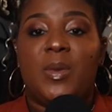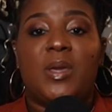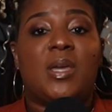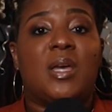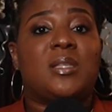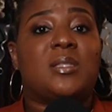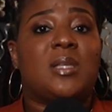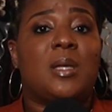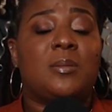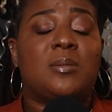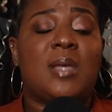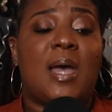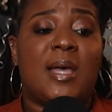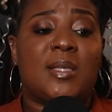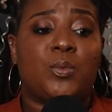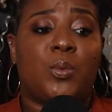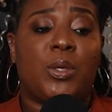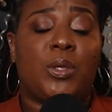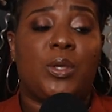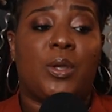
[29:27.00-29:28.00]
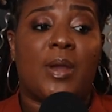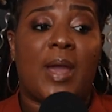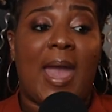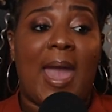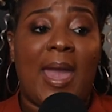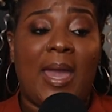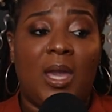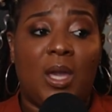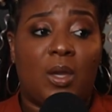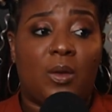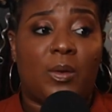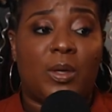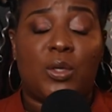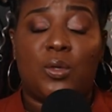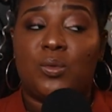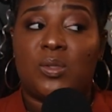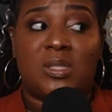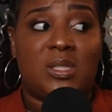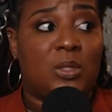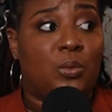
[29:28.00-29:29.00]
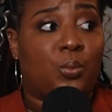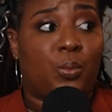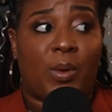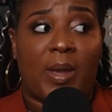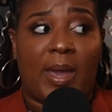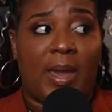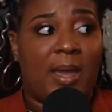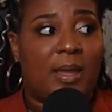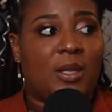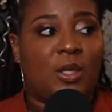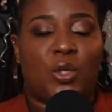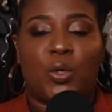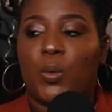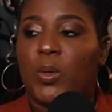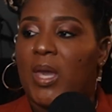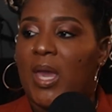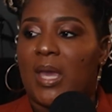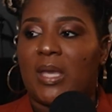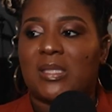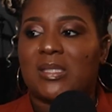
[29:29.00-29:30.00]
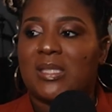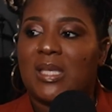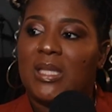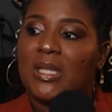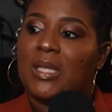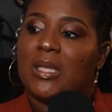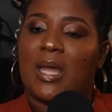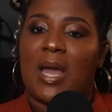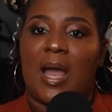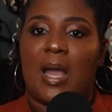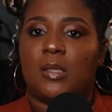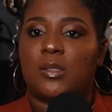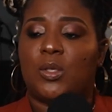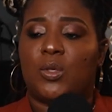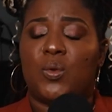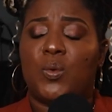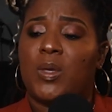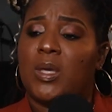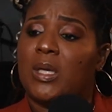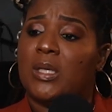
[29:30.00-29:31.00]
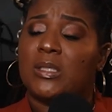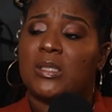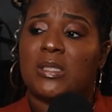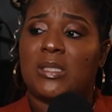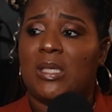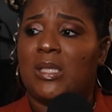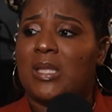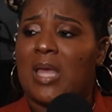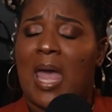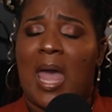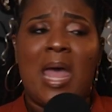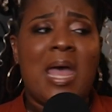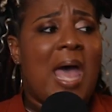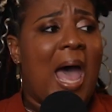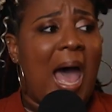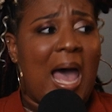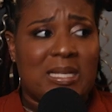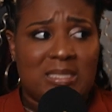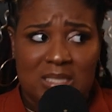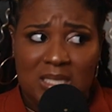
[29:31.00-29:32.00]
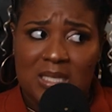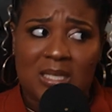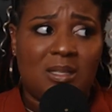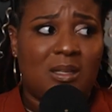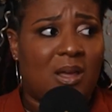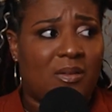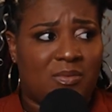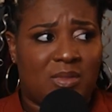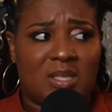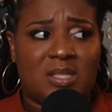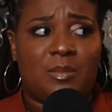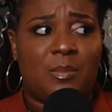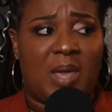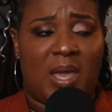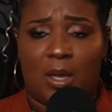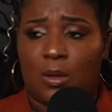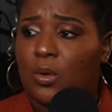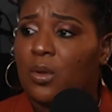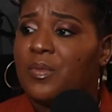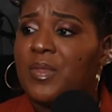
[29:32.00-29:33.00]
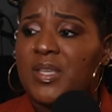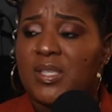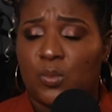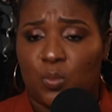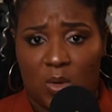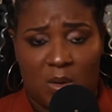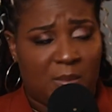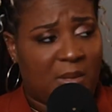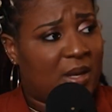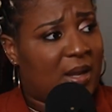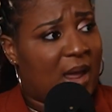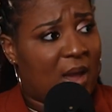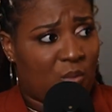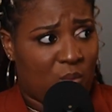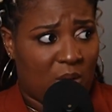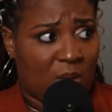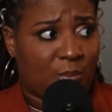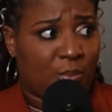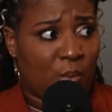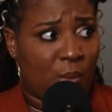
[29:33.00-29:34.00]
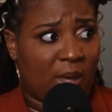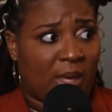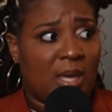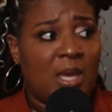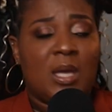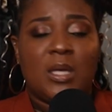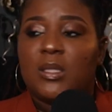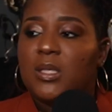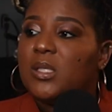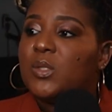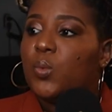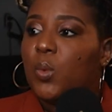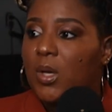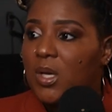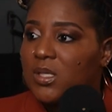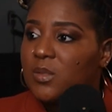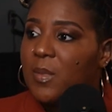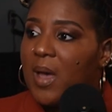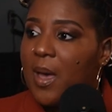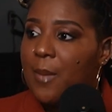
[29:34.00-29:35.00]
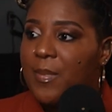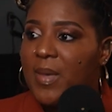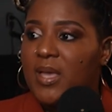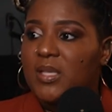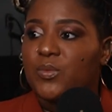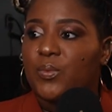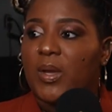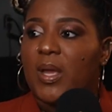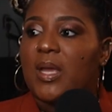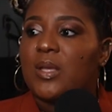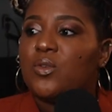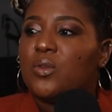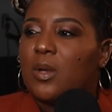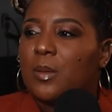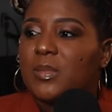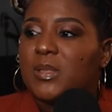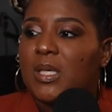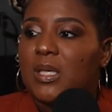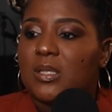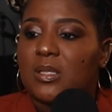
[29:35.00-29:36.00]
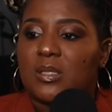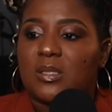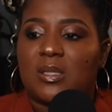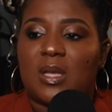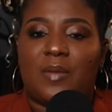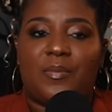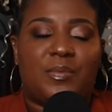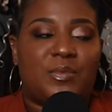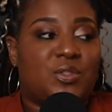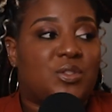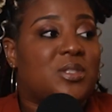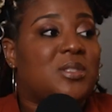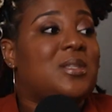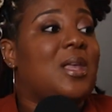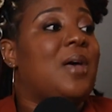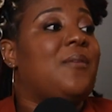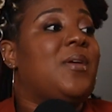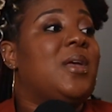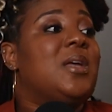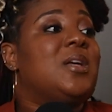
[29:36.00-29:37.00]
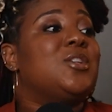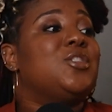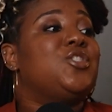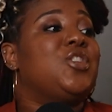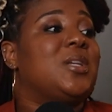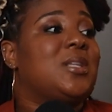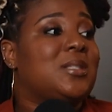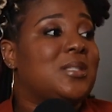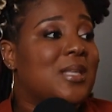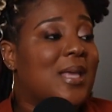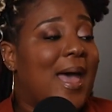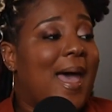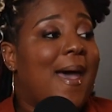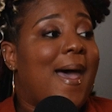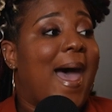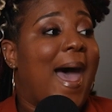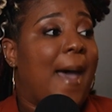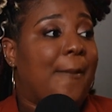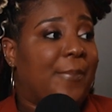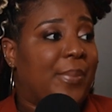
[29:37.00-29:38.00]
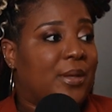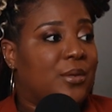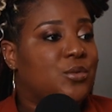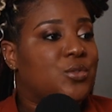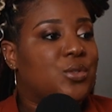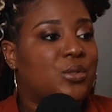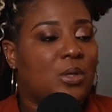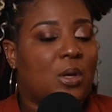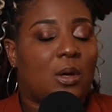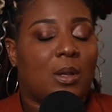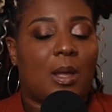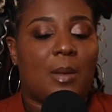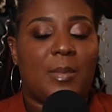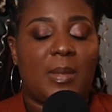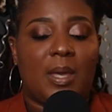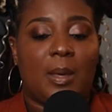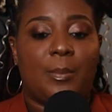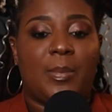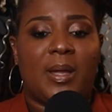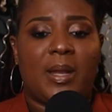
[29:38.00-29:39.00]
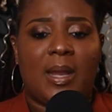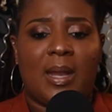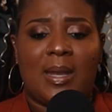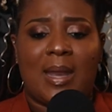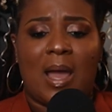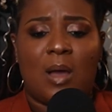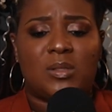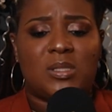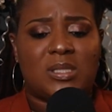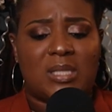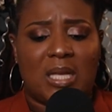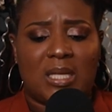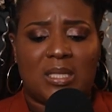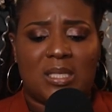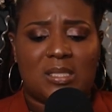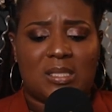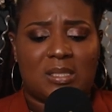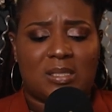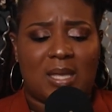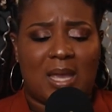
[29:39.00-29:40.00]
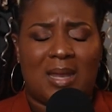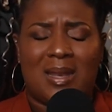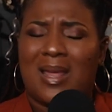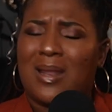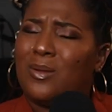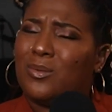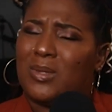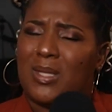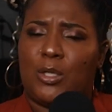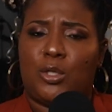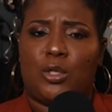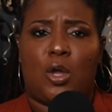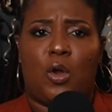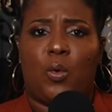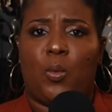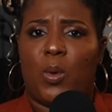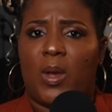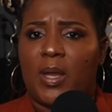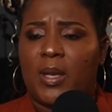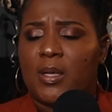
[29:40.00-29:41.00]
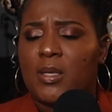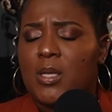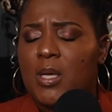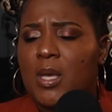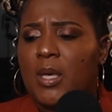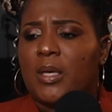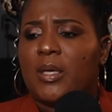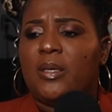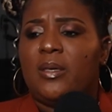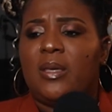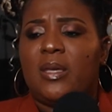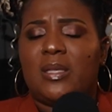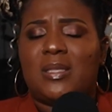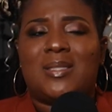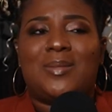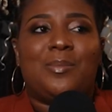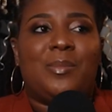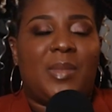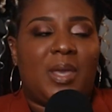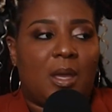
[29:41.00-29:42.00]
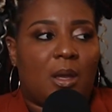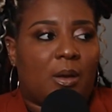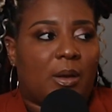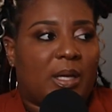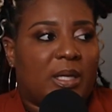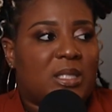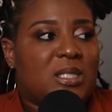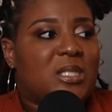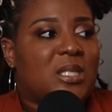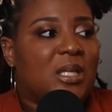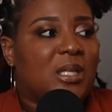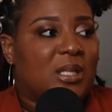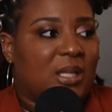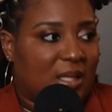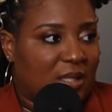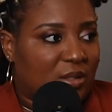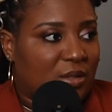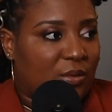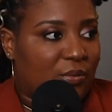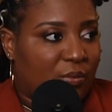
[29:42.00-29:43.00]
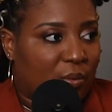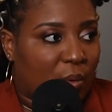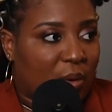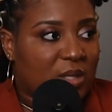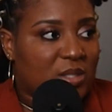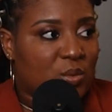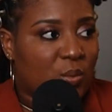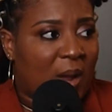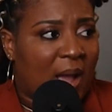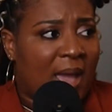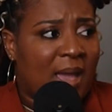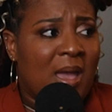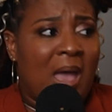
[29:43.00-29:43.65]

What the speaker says: Because sometimes when you're angry, you see red and you can't see the lines and you can't see that I did love this man or this woman at one point. This was my best friend. You know what I'm saying? Stuff just happens. You know what I mean? But, and I'll say this to say, and I don't think no one gets married to get divorced, right?